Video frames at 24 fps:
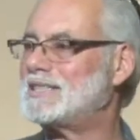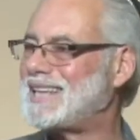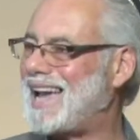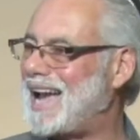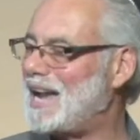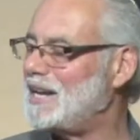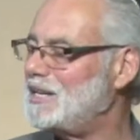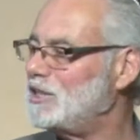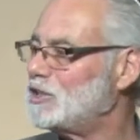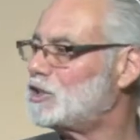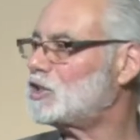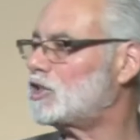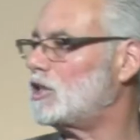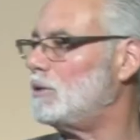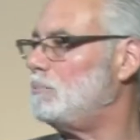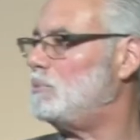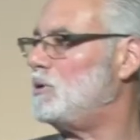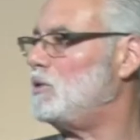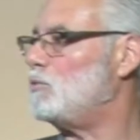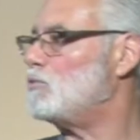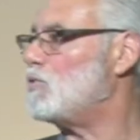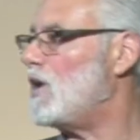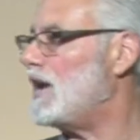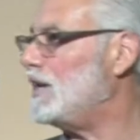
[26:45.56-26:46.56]
dynasty
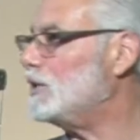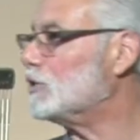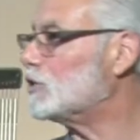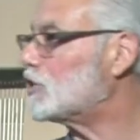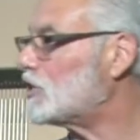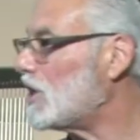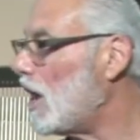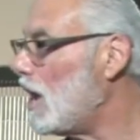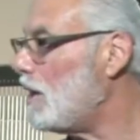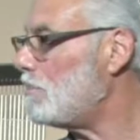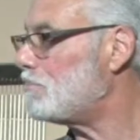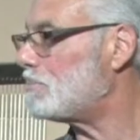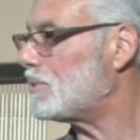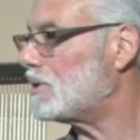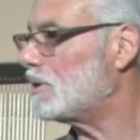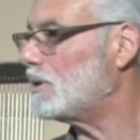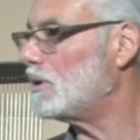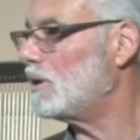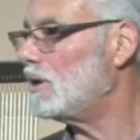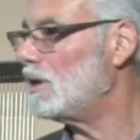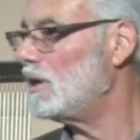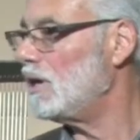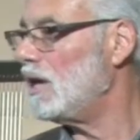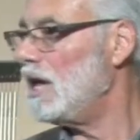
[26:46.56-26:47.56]
be raised up,
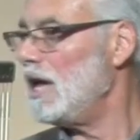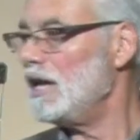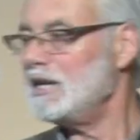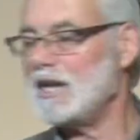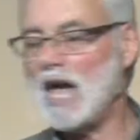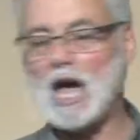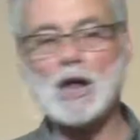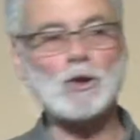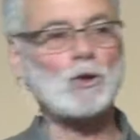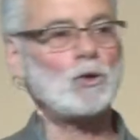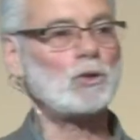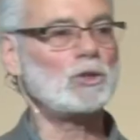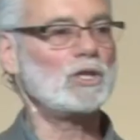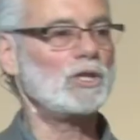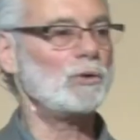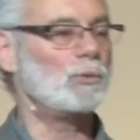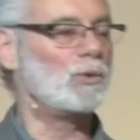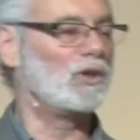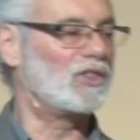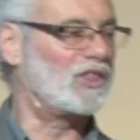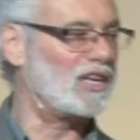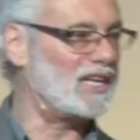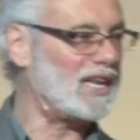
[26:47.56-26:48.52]
not only will the